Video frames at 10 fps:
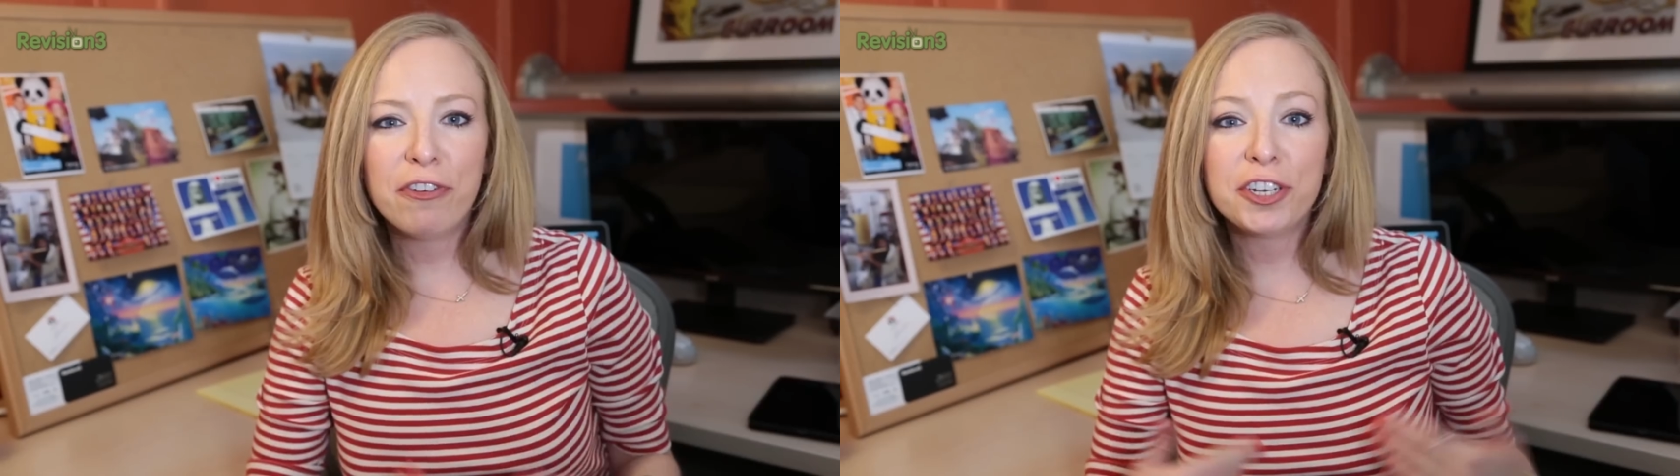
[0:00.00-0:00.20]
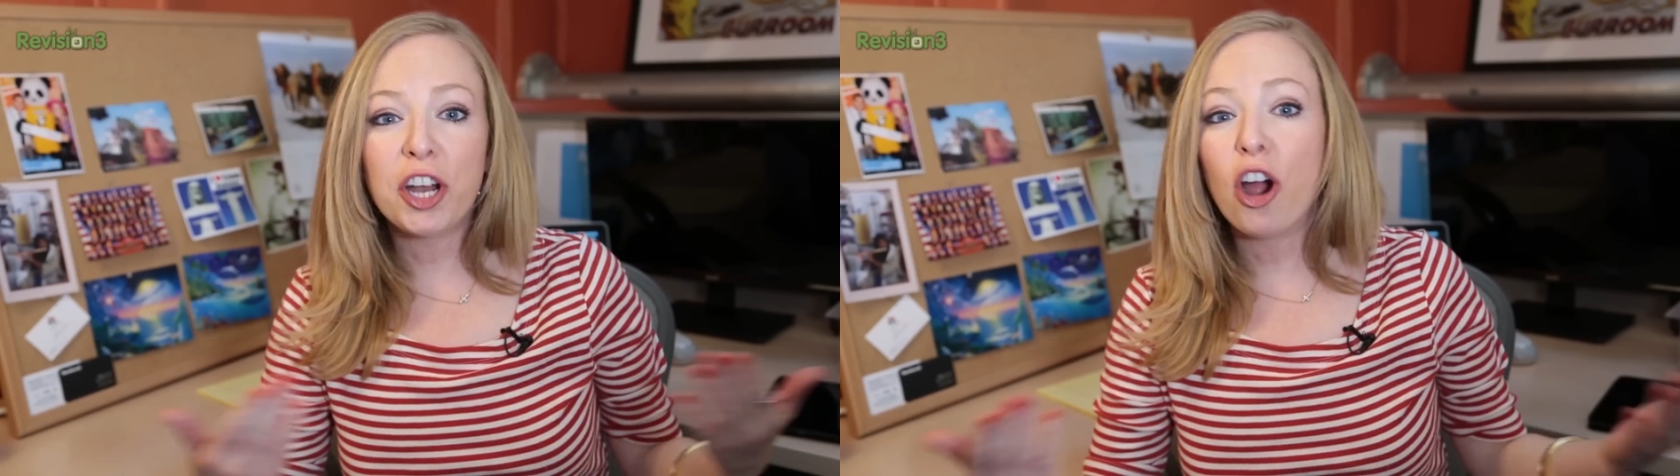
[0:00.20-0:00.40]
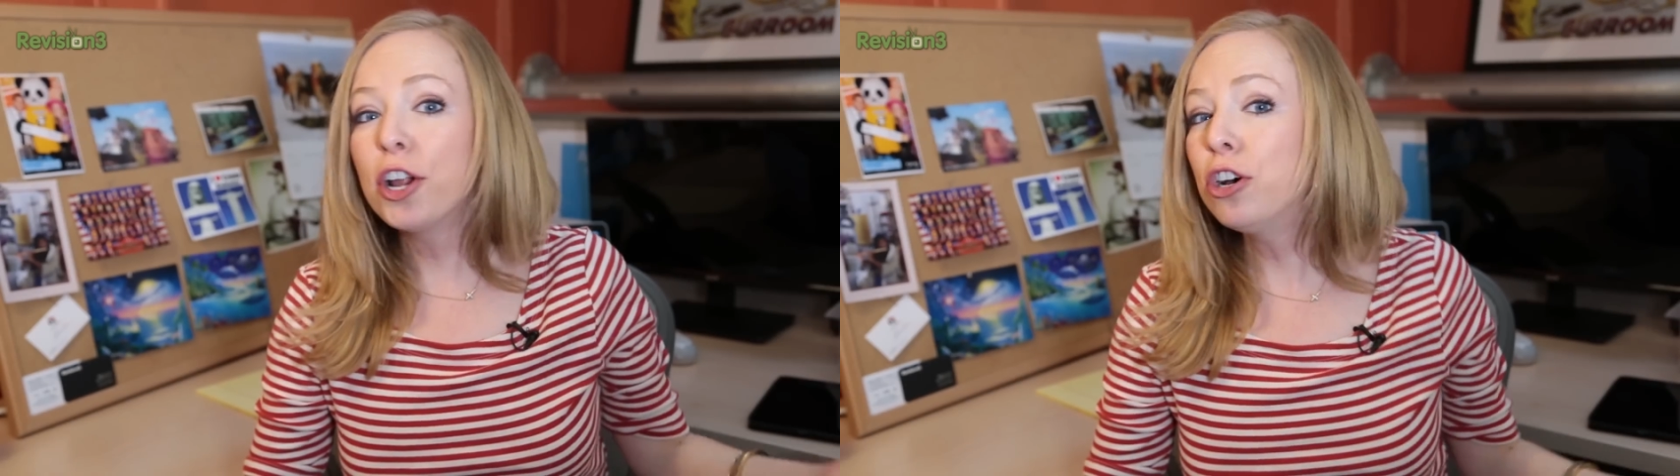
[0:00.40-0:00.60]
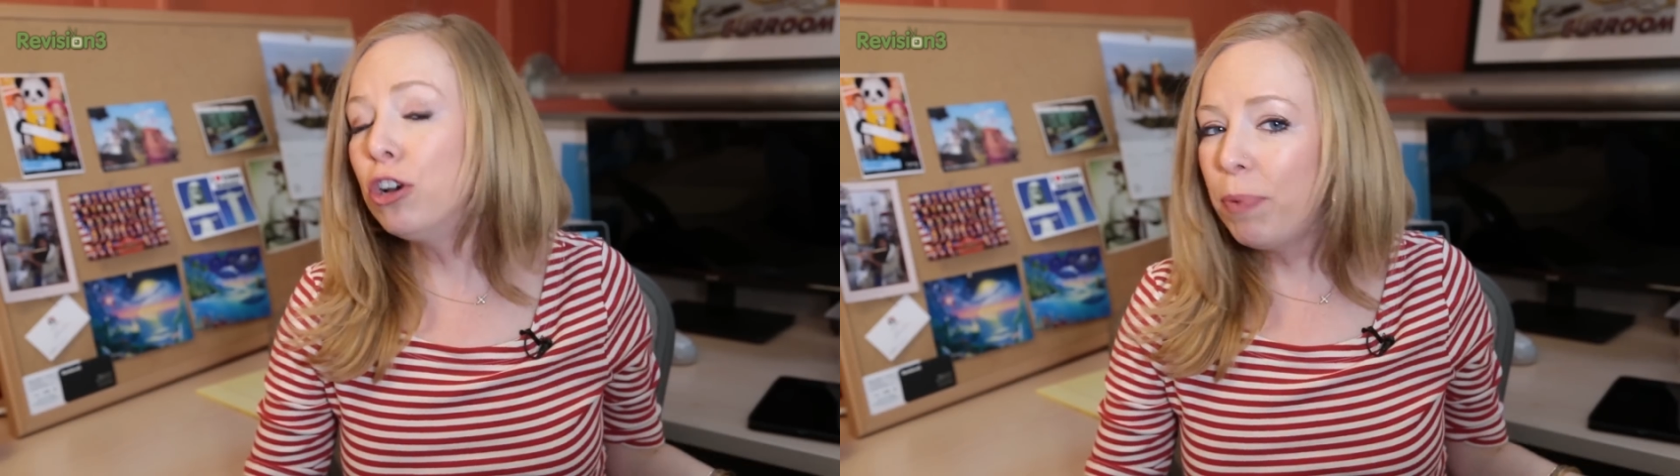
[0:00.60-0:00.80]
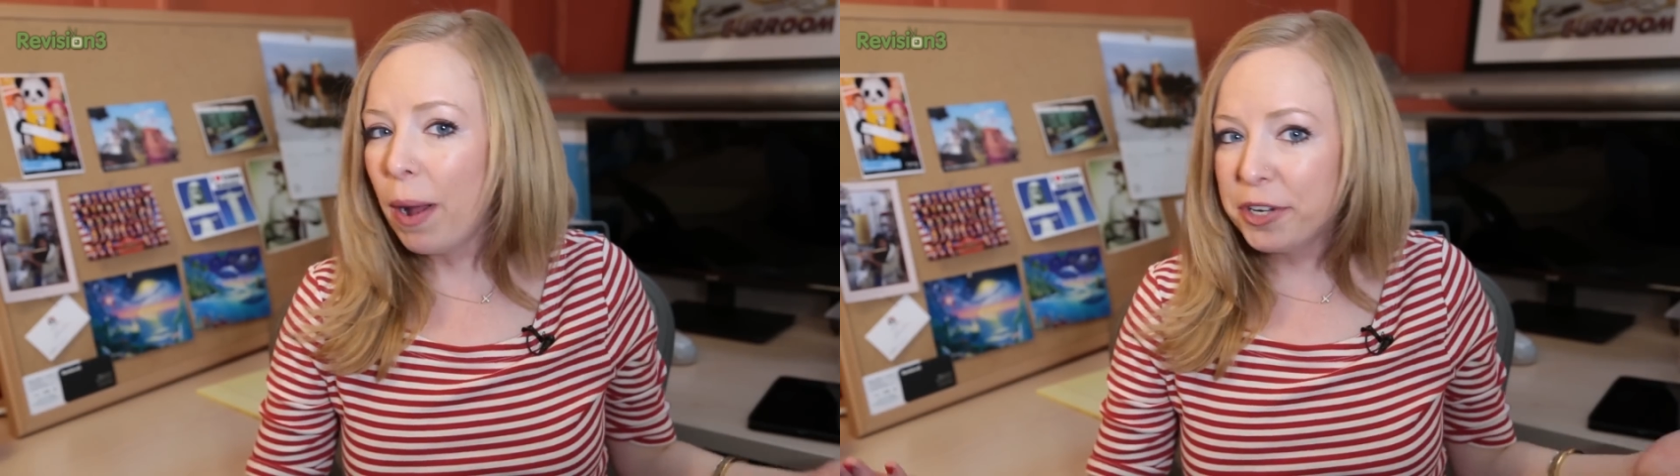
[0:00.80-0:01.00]
the first
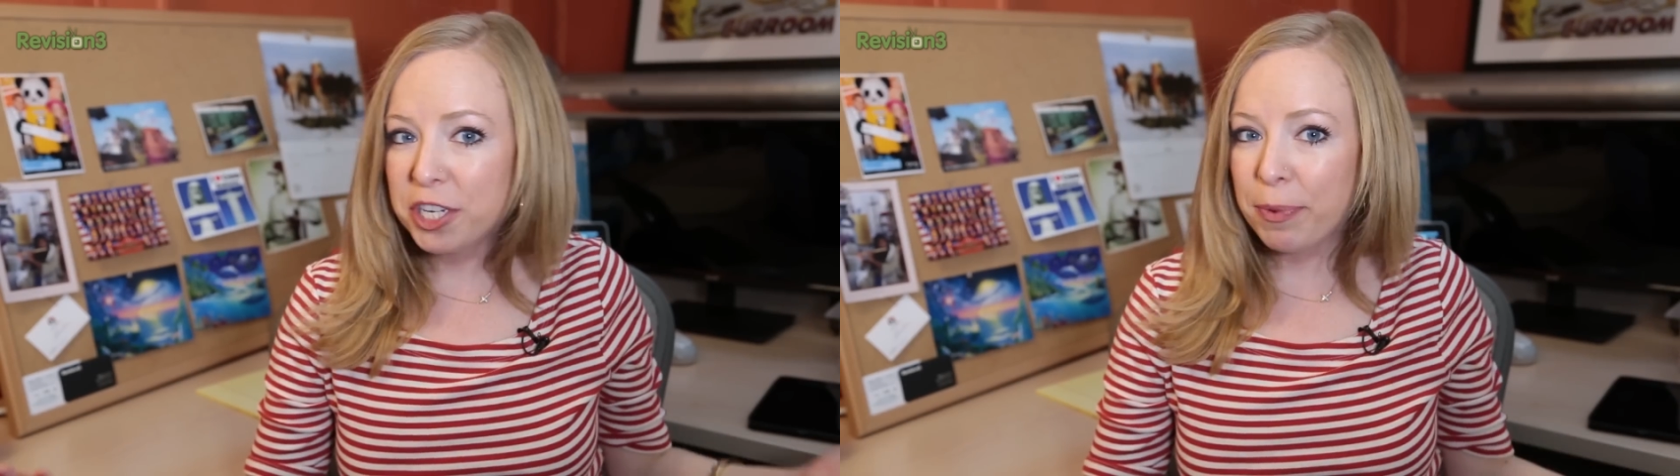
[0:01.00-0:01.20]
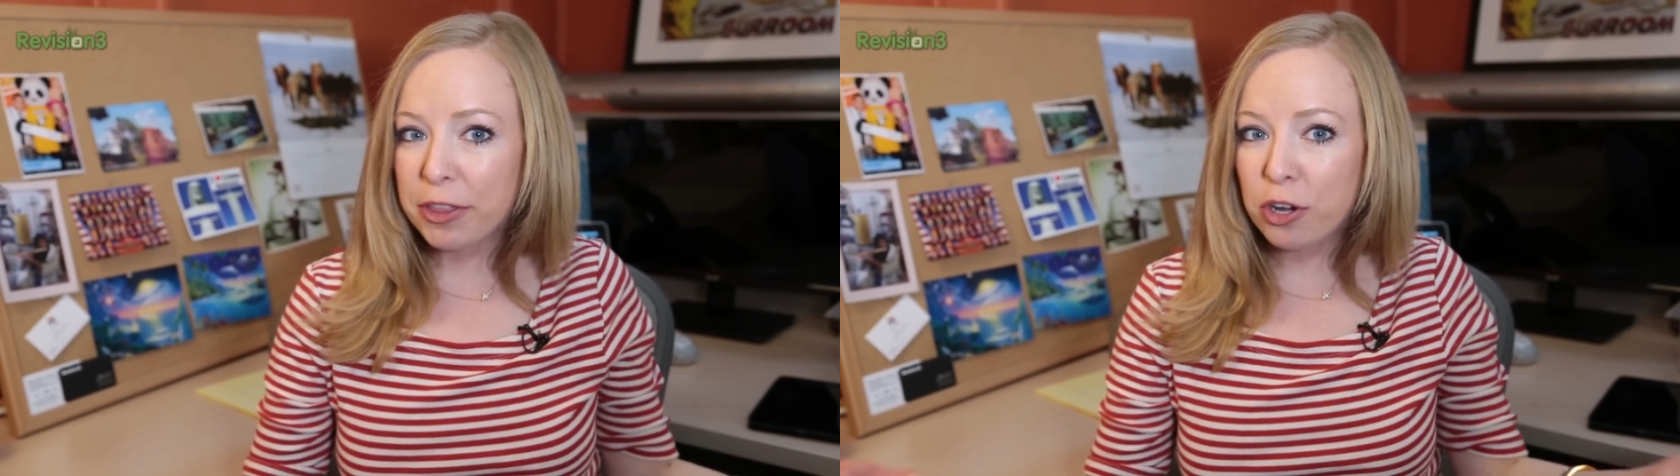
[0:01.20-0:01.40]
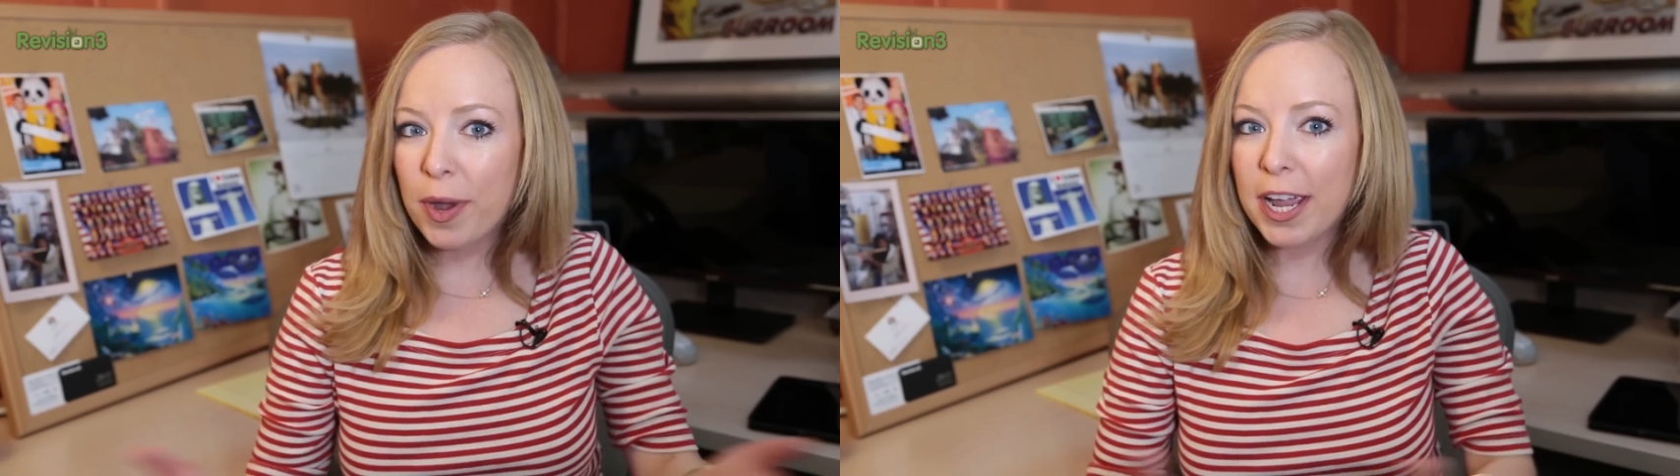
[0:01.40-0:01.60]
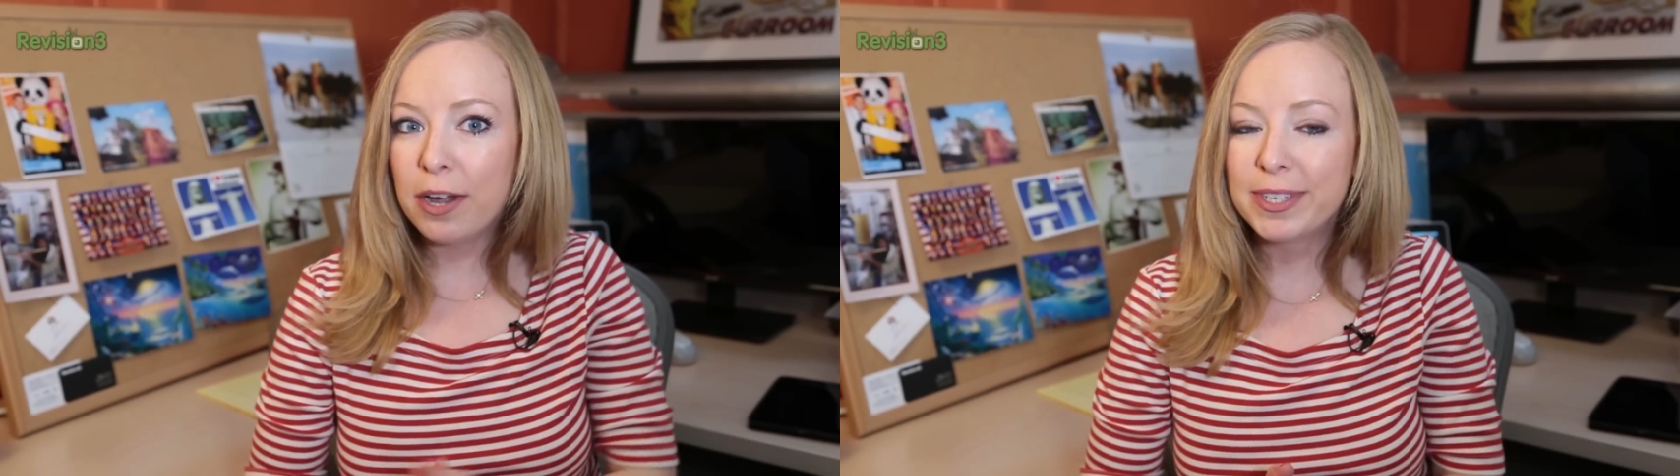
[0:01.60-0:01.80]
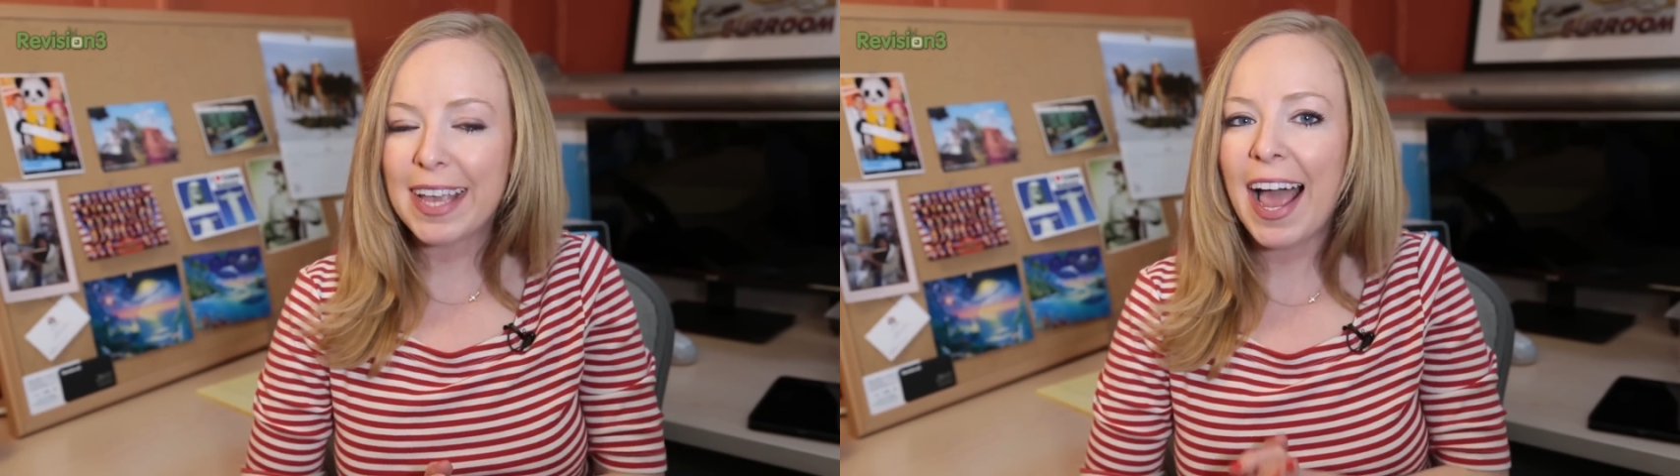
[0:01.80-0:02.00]
article published about the
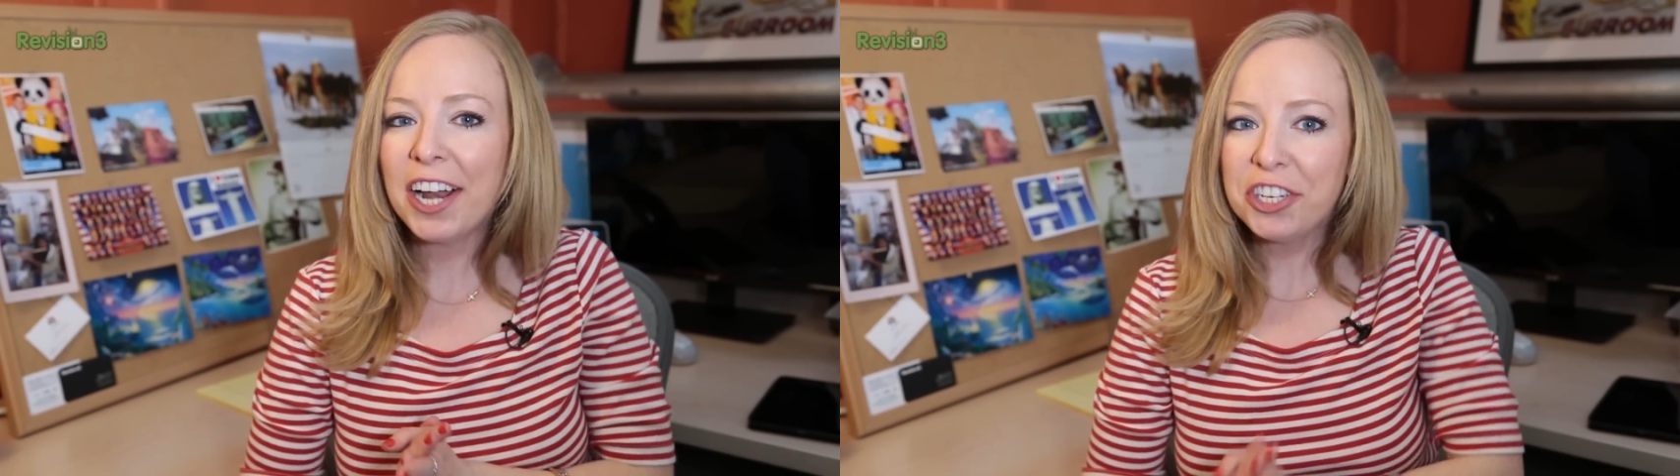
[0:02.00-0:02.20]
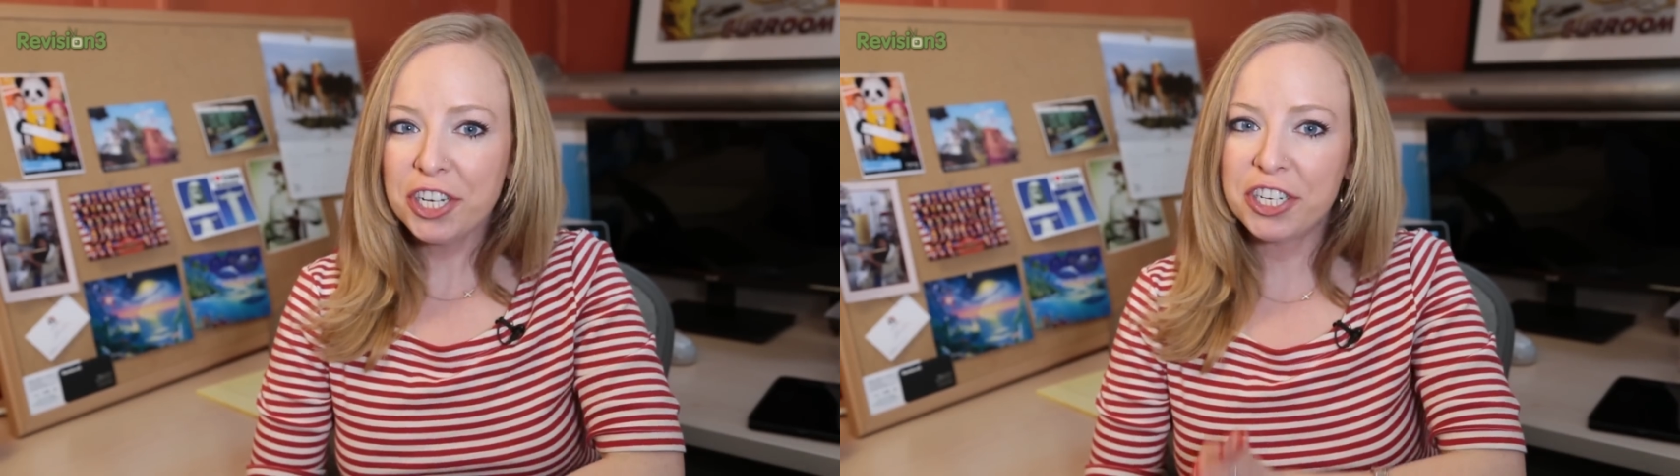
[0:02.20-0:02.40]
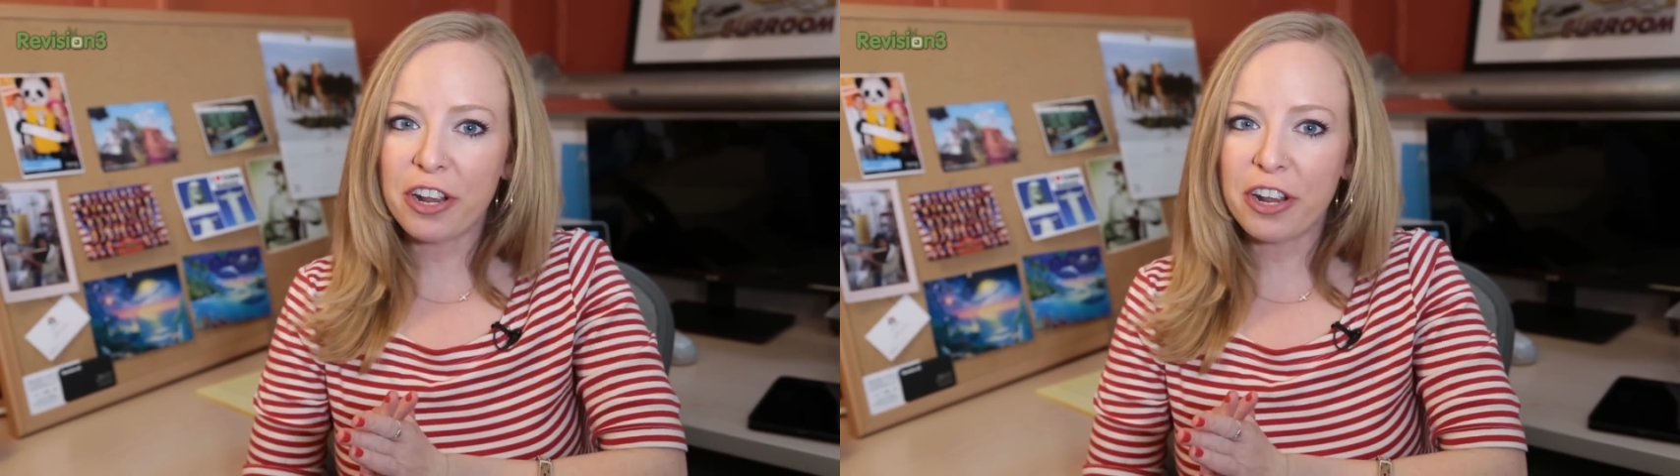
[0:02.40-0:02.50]
quake was actually